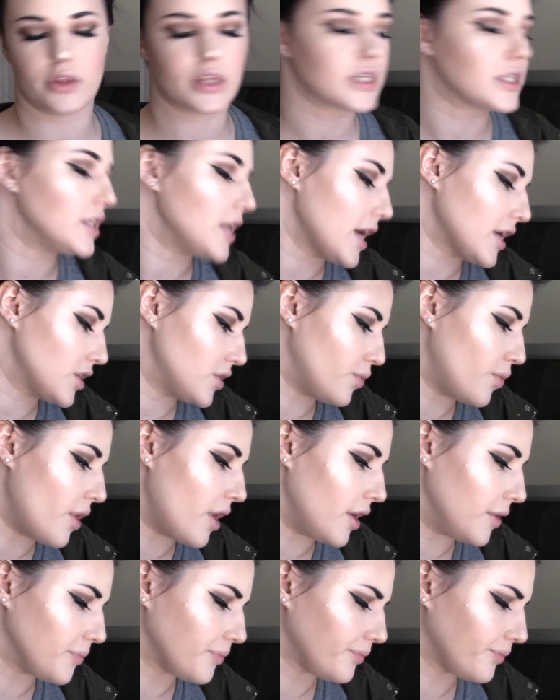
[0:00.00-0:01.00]
next
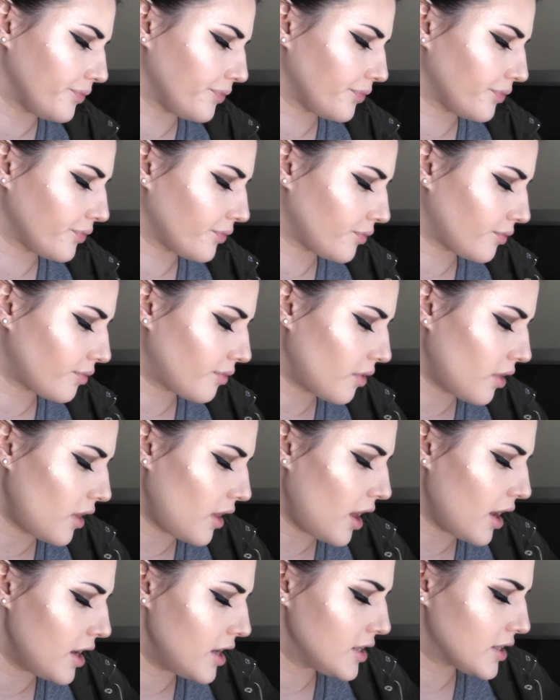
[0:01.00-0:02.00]
one
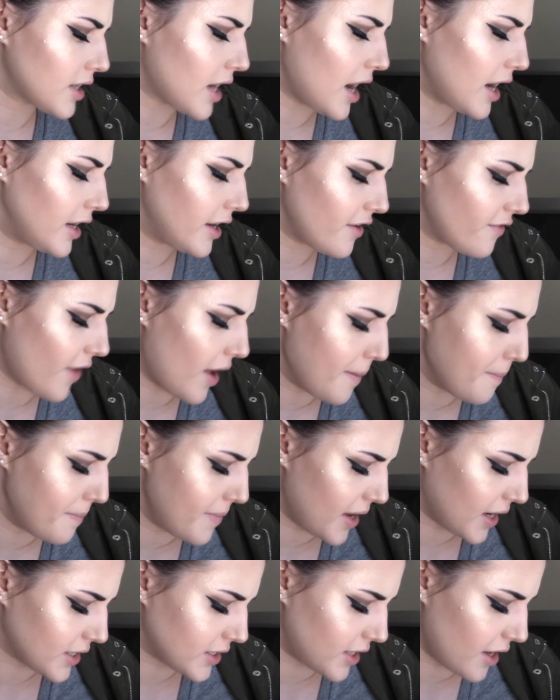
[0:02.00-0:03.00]
is kind of a
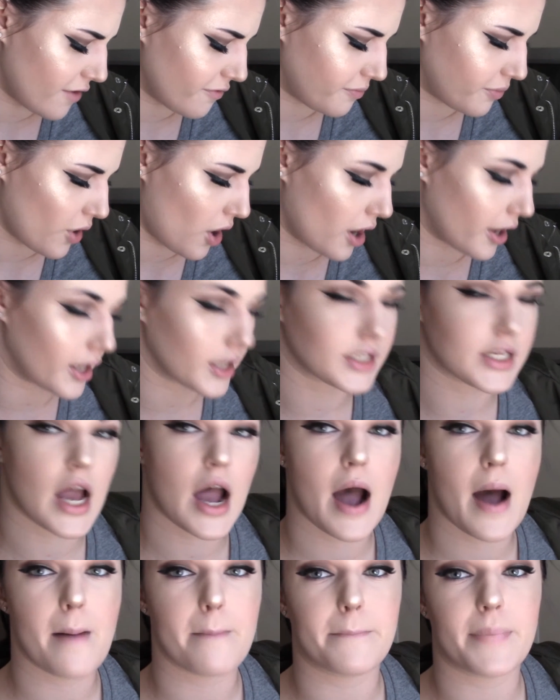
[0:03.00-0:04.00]
mix of products,
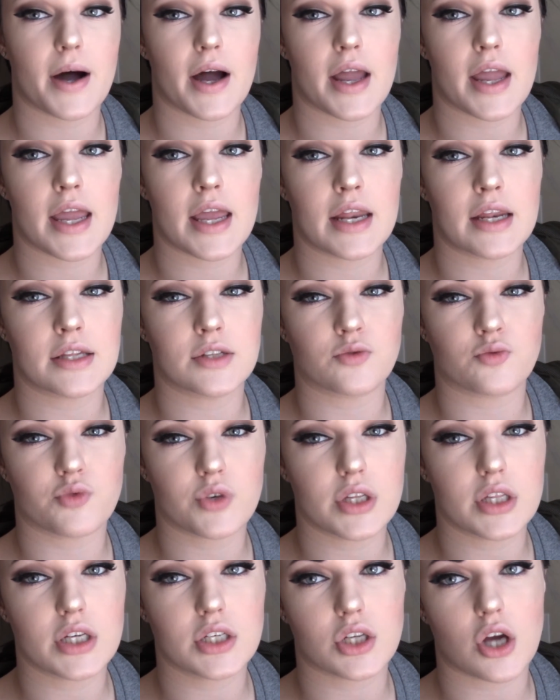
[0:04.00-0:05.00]
but it is
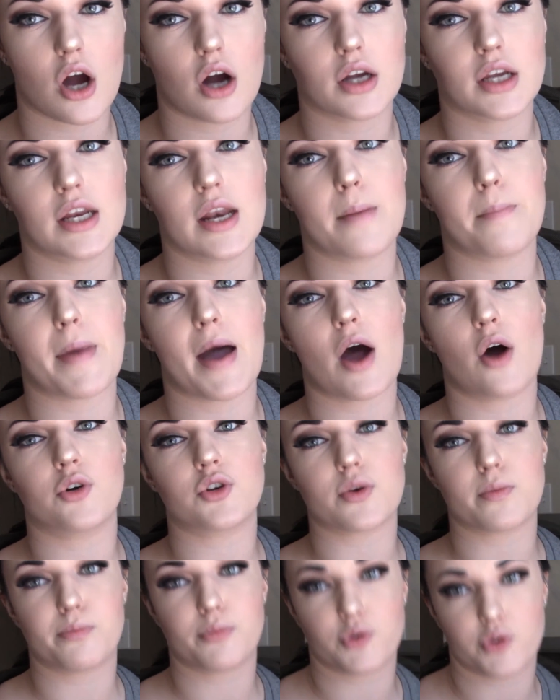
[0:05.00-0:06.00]
really talking about
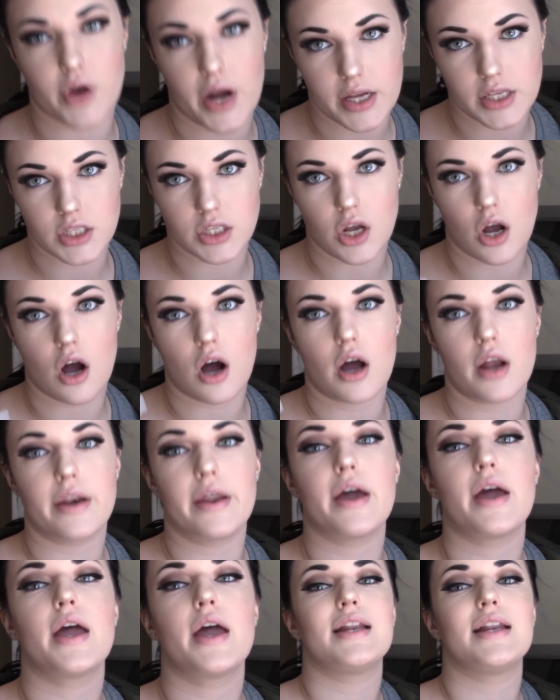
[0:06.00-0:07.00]

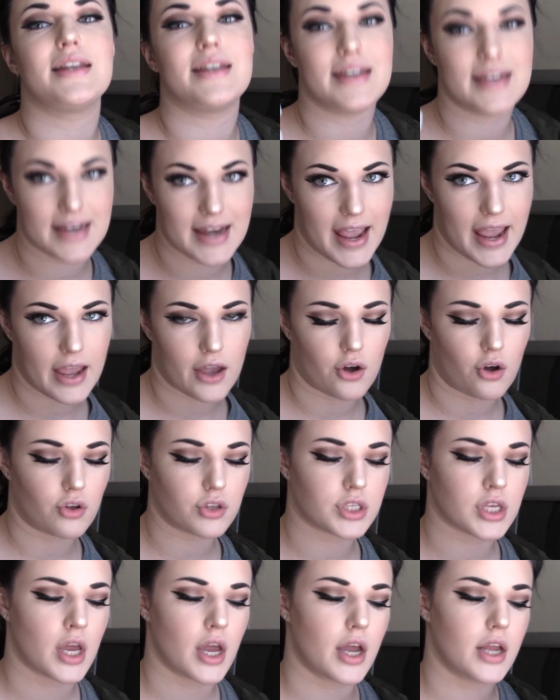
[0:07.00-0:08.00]
press-on nails.